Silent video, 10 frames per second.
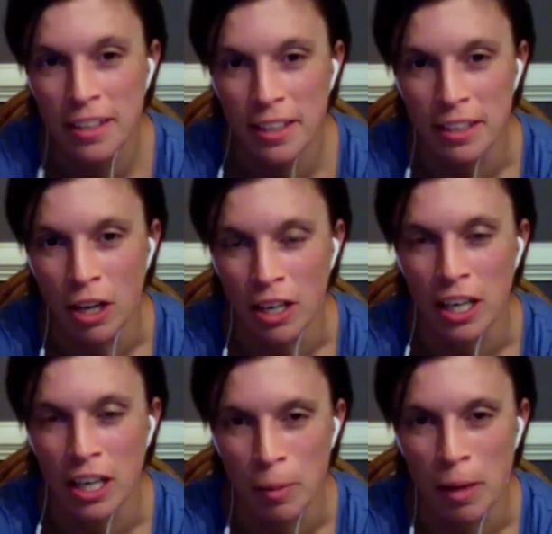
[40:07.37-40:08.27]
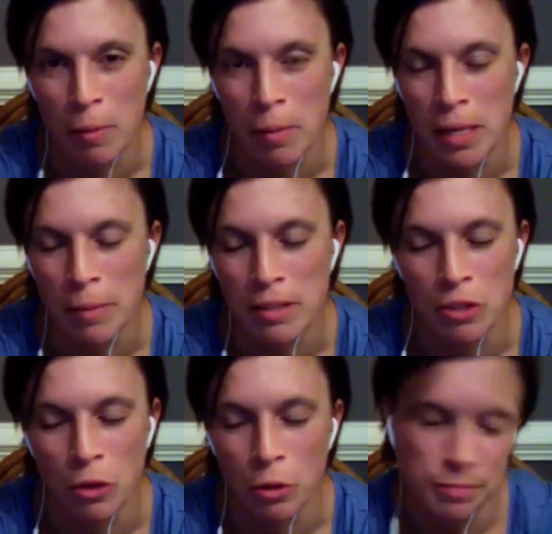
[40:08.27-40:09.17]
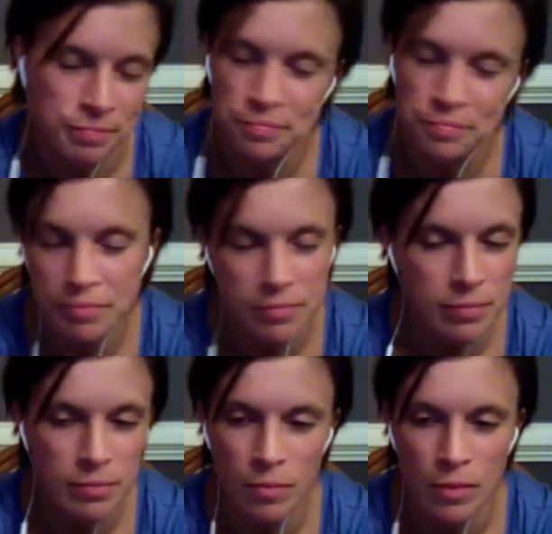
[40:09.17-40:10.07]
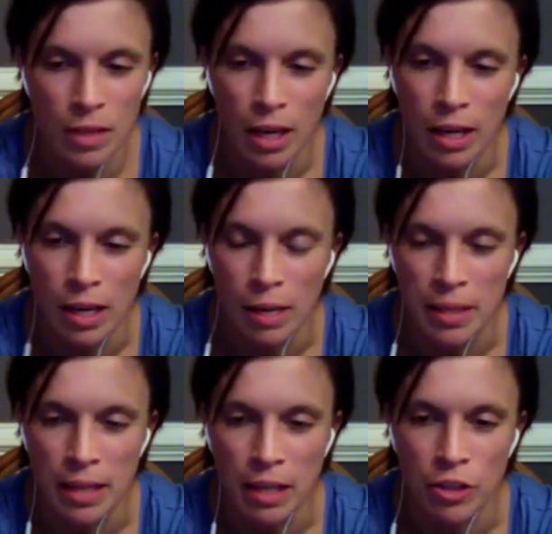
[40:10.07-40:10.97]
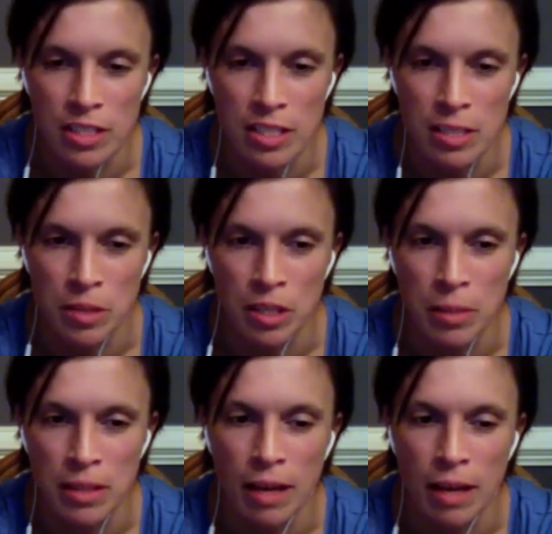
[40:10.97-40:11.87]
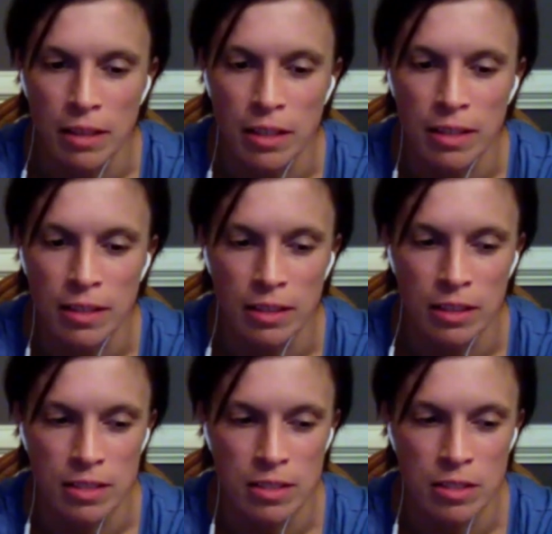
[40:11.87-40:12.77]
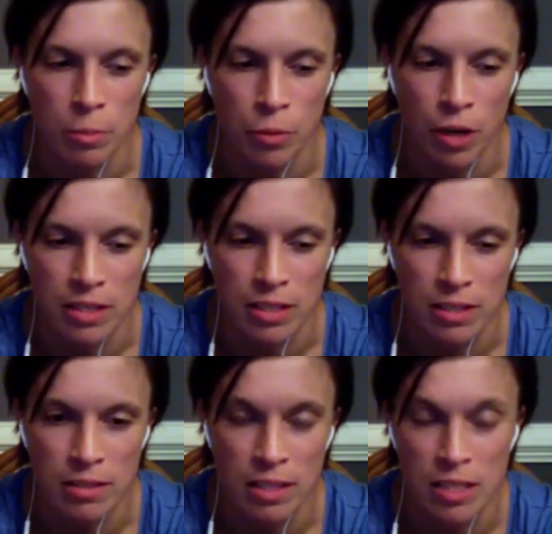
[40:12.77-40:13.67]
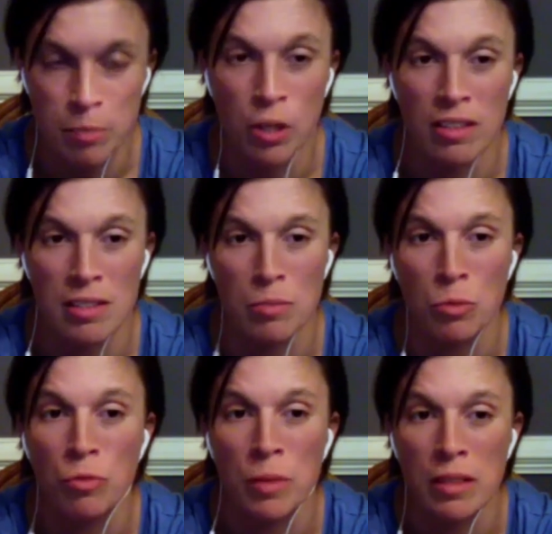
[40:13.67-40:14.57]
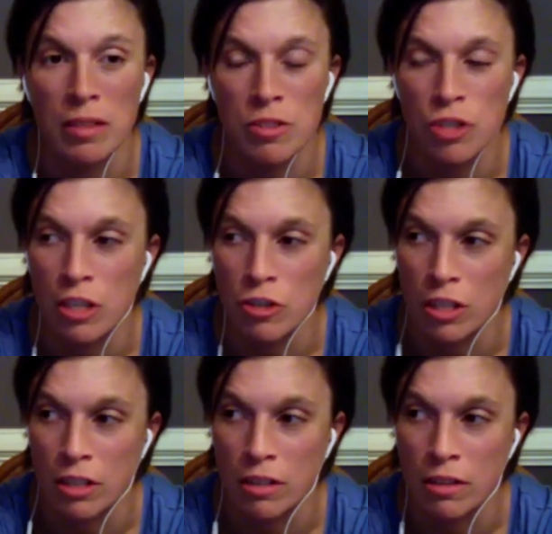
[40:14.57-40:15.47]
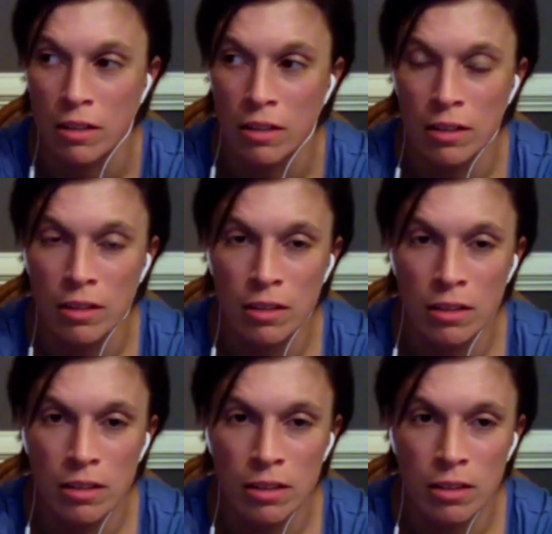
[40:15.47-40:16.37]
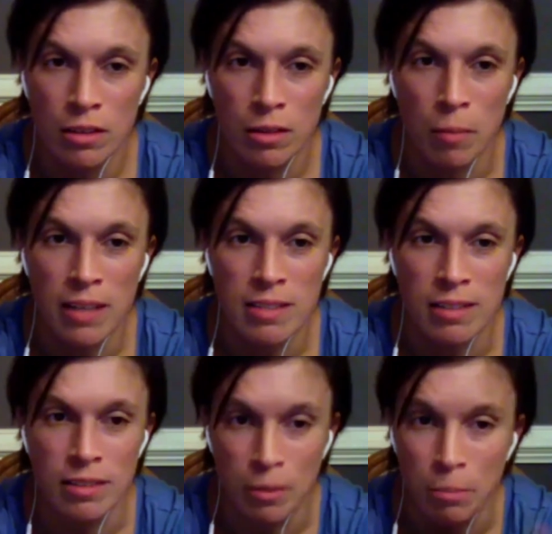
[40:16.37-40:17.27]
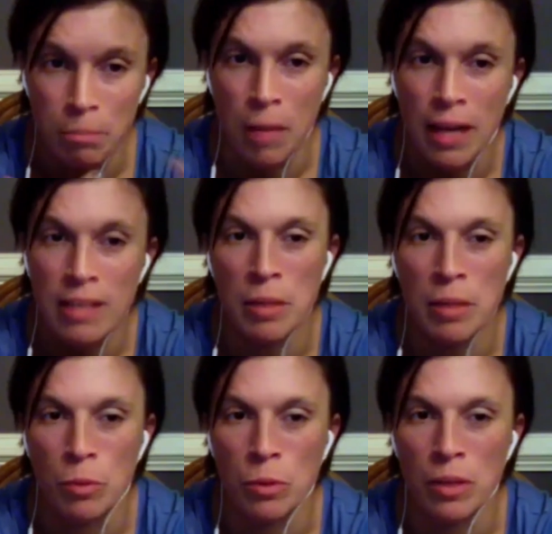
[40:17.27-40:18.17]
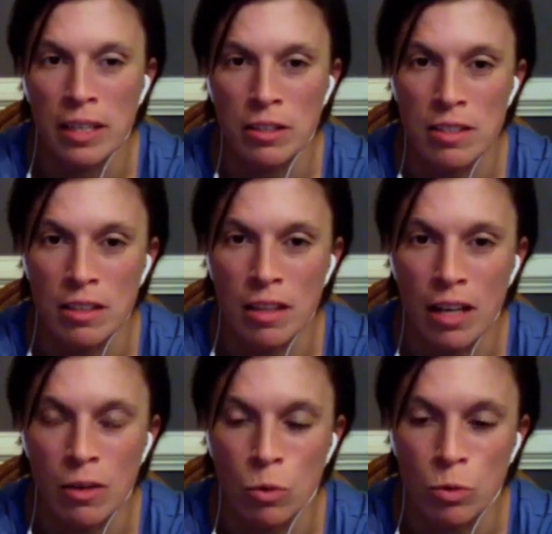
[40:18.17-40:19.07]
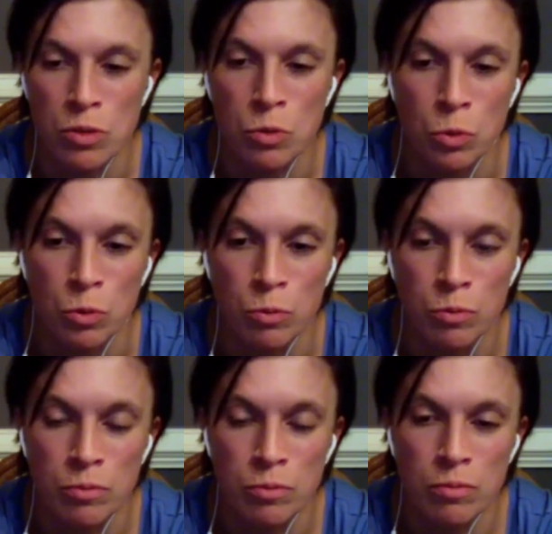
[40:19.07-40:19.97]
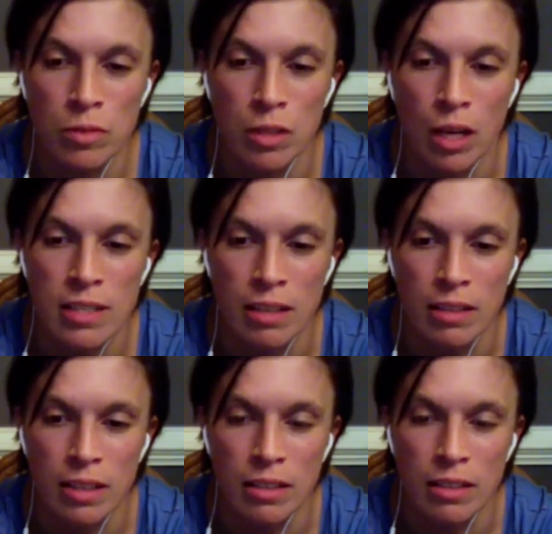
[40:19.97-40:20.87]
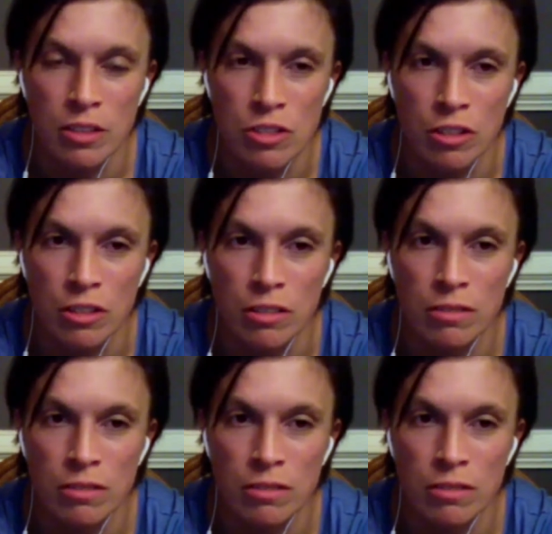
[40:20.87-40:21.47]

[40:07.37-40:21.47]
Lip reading: and caring about my baby. So I mean, that criticism is going to be out there. I think that's the process. That's part of this movement, is changing mindset, the mind of people. Like, there's a lot of old school thoughts out there that just aren't